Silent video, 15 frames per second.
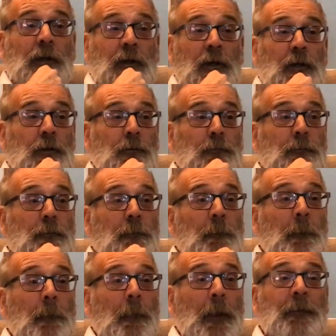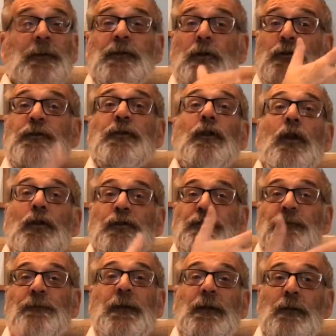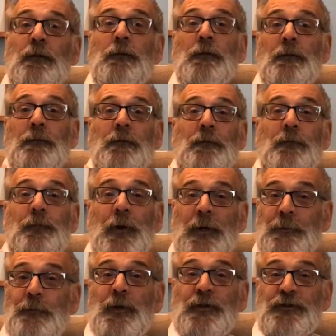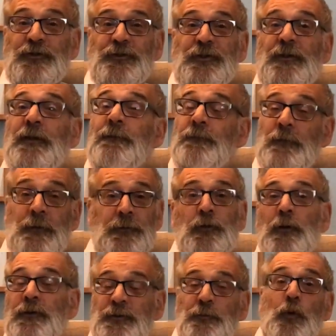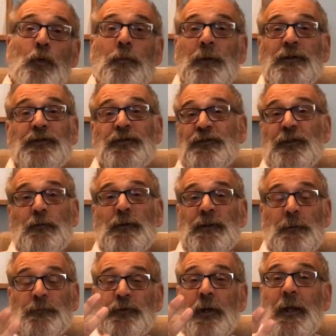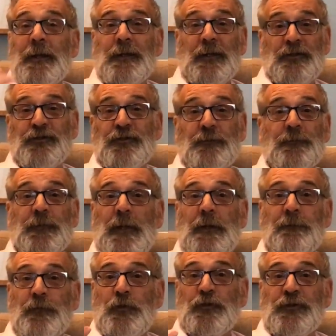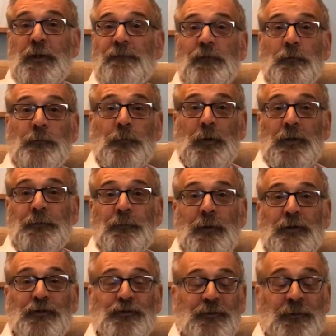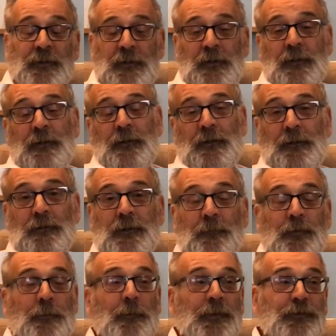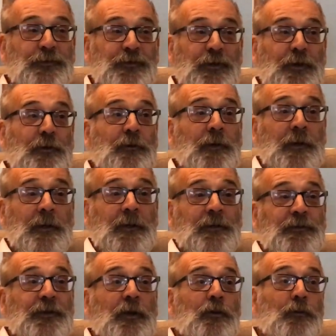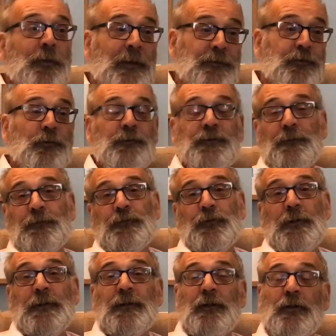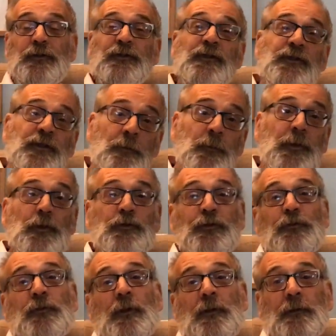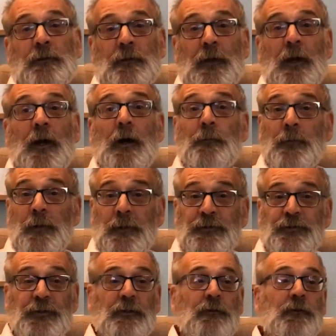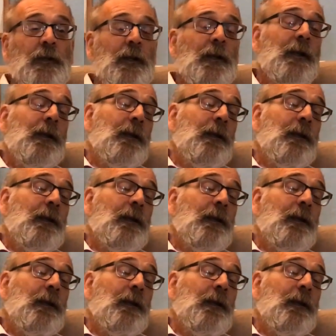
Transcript: Um, and there's lots and lots of little pride marches that even you know at small places. I went up to Lancaster for their first ever pride mm-hmm. march uh, a couple of months ago. So that sort of stuff is really encouraging. And some of those are, are political.